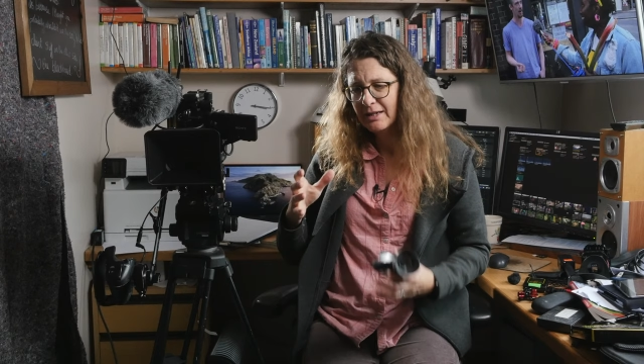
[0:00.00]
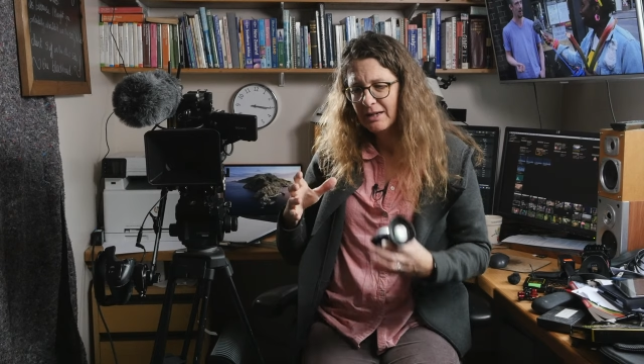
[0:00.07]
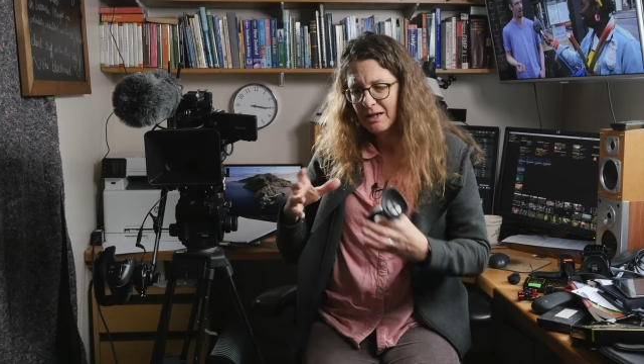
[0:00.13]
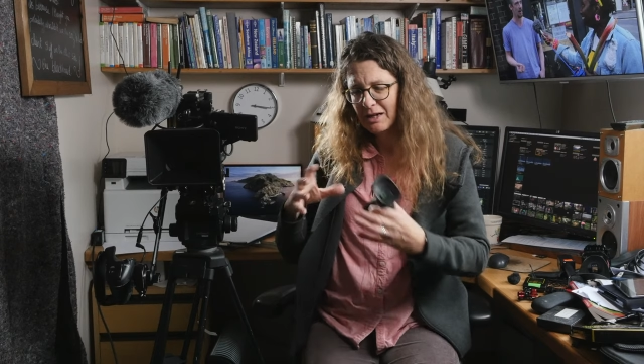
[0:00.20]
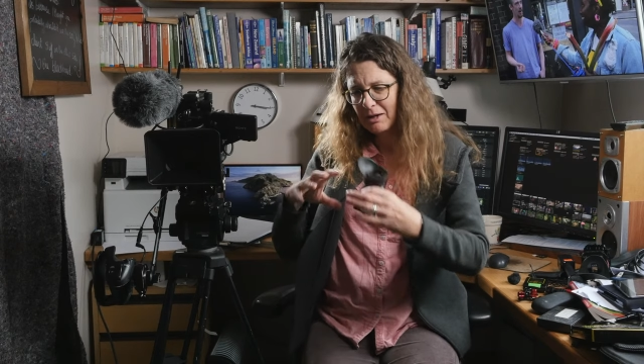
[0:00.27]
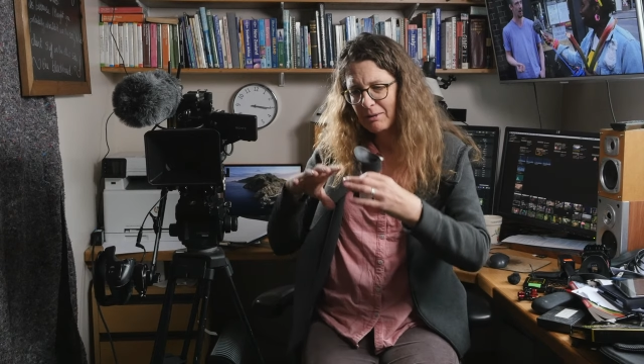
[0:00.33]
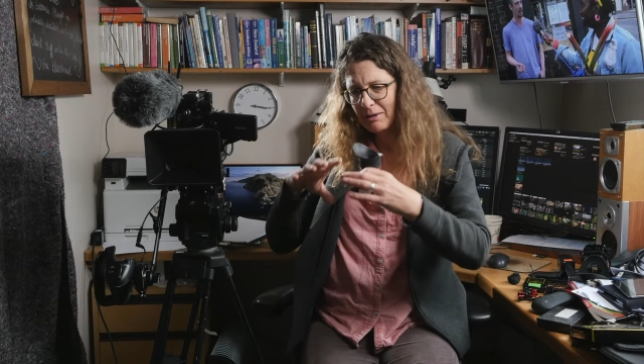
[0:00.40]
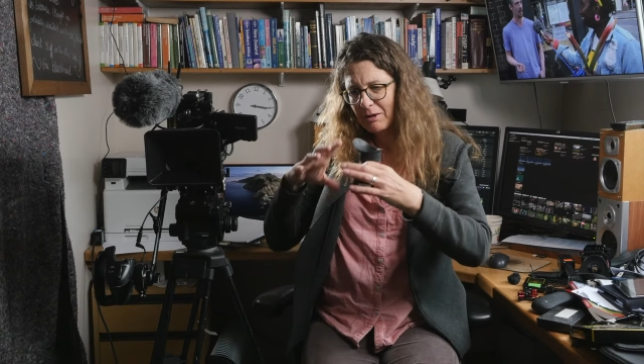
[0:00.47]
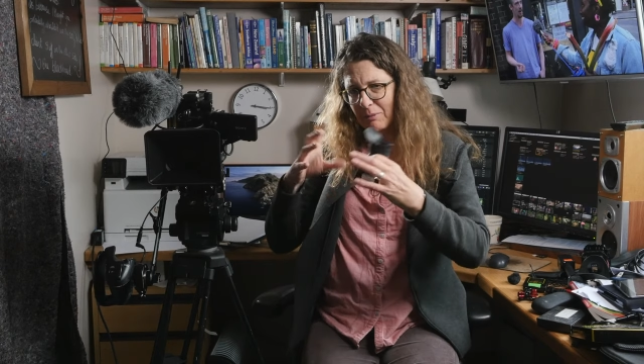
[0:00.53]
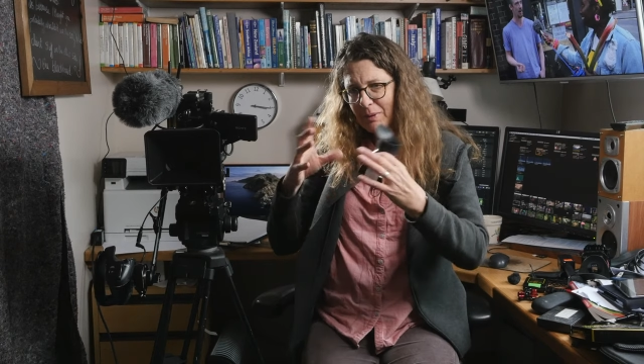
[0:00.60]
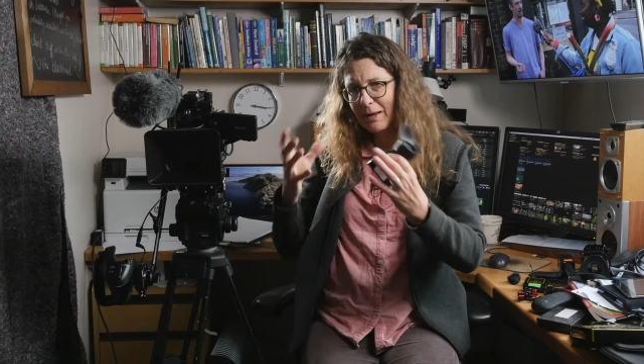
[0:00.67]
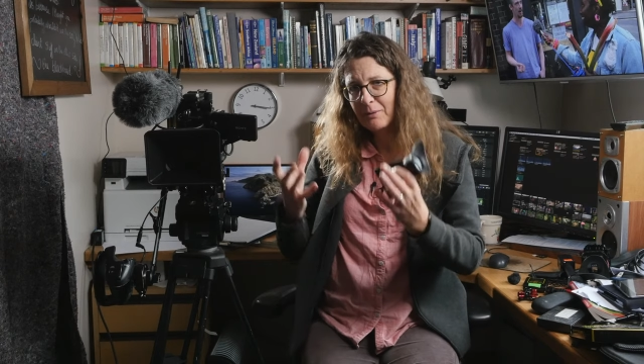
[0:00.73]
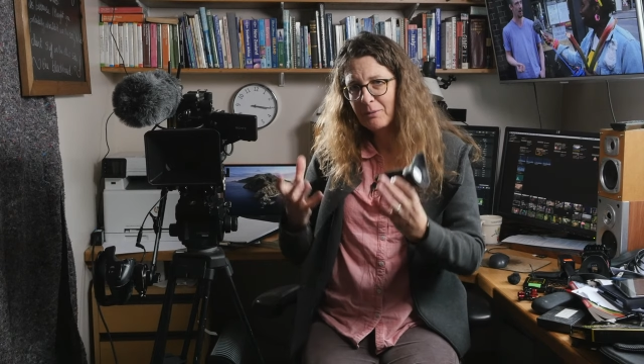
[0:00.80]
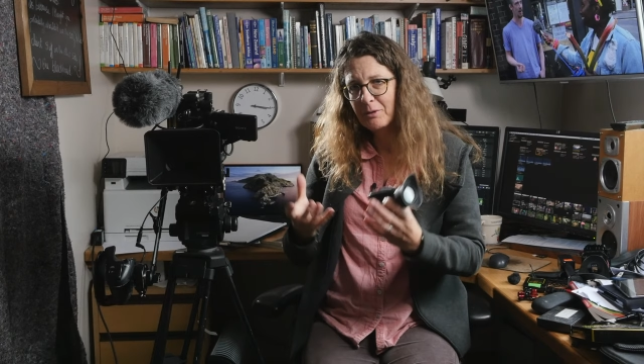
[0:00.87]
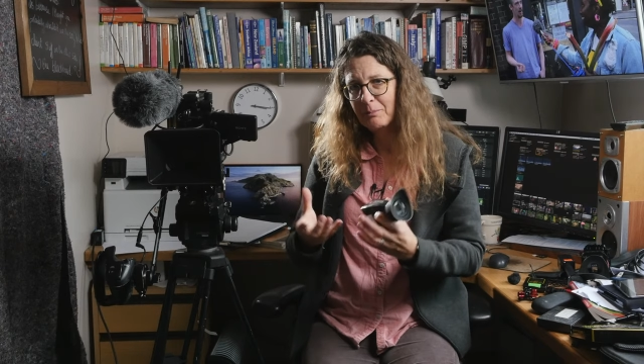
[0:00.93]

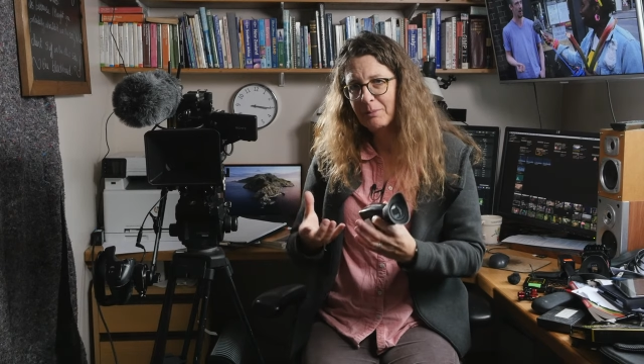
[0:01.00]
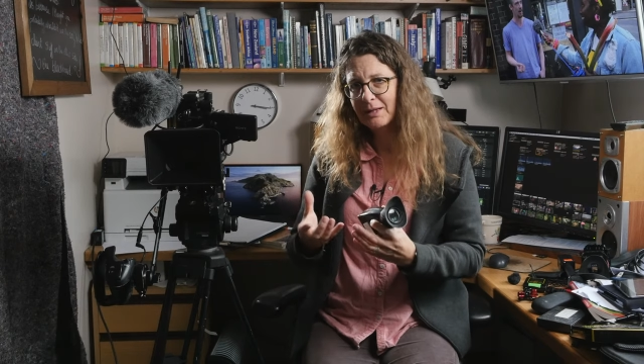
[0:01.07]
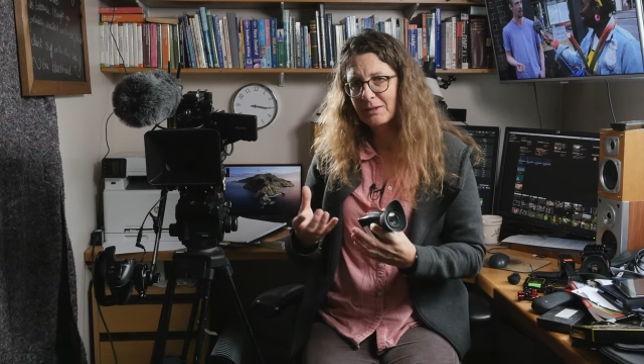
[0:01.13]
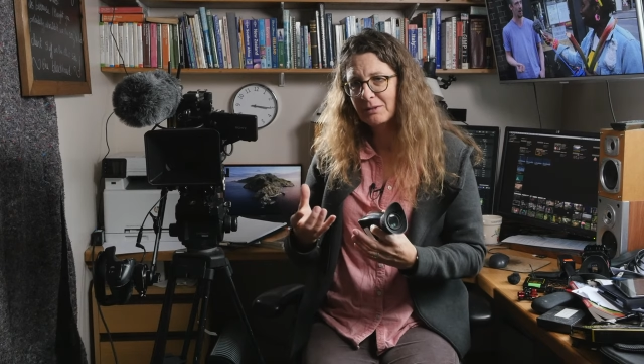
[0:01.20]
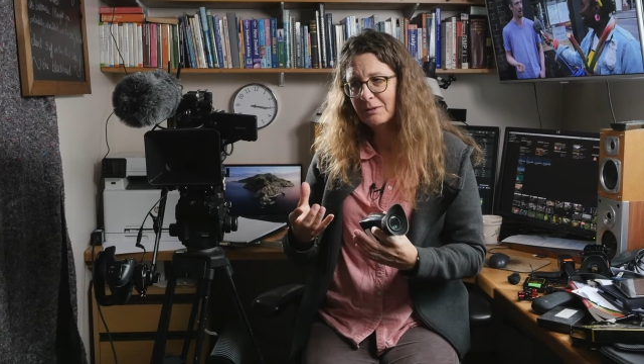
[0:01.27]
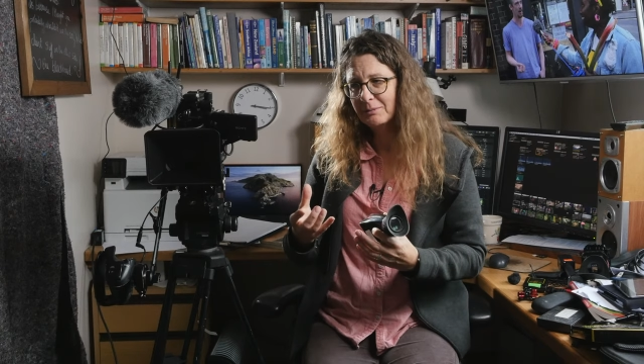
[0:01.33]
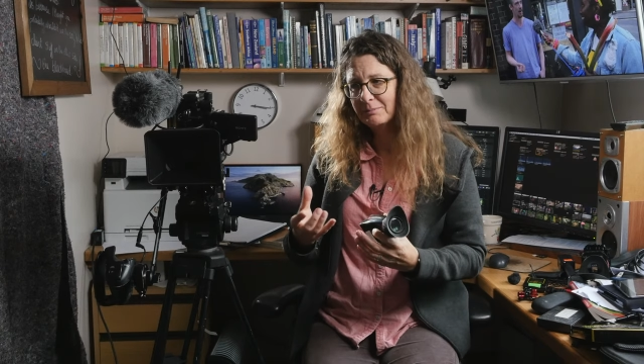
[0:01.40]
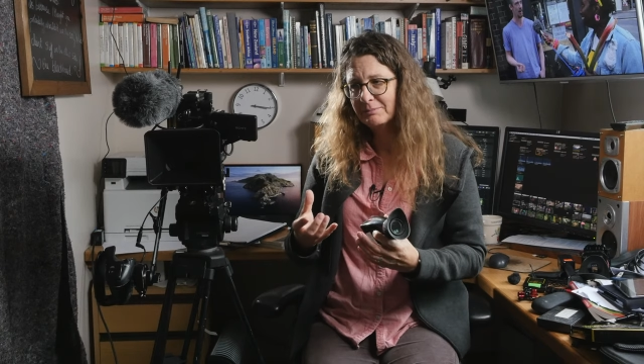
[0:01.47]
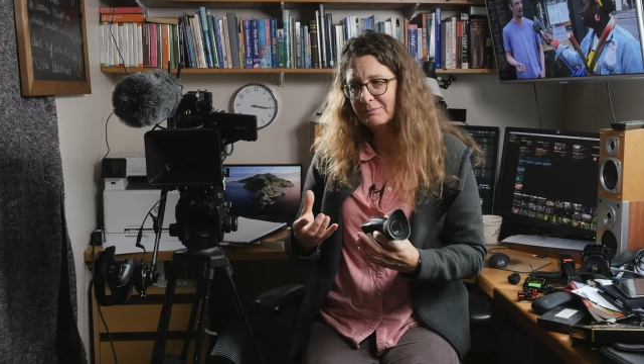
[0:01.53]
around the middle,